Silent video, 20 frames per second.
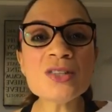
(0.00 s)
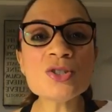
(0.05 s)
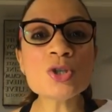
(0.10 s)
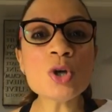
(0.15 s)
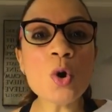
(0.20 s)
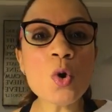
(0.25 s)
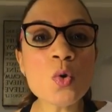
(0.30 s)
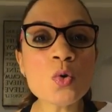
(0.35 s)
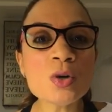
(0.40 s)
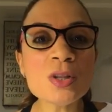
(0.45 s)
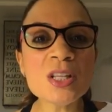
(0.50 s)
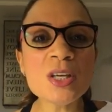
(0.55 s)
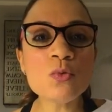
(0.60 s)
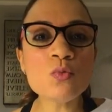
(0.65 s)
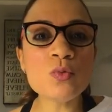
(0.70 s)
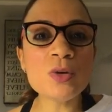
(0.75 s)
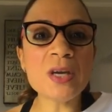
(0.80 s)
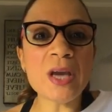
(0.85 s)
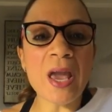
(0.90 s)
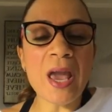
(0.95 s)
totally
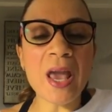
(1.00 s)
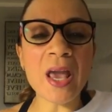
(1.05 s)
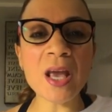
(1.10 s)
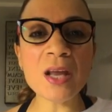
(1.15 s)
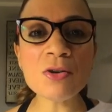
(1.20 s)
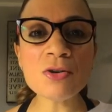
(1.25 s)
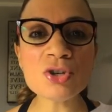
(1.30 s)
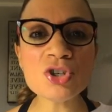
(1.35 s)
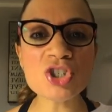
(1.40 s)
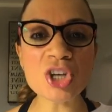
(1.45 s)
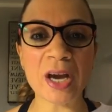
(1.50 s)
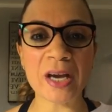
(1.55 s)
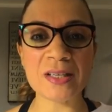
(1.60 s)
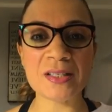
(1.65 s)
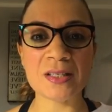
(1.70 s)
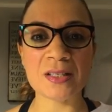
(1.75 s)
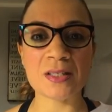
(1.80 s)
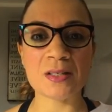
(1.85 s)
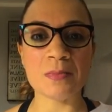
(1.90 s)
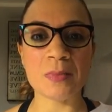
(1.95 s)

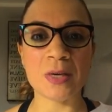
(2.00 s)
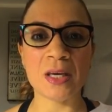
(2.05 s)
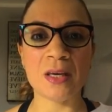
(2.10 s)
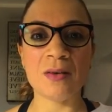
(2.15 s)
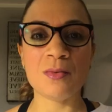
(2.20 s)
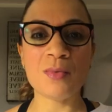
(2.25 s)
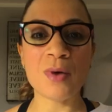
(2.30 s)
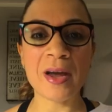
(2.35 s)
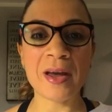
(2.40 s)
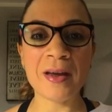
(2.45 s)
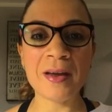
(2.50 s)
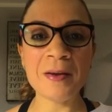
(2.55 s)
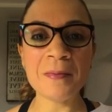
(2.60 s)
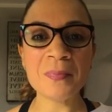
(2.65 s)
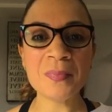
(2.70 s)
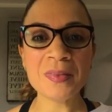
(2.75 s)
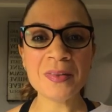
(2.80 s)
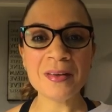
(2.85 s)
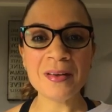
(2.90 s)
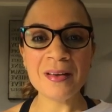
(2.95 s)
re-energizes me, right?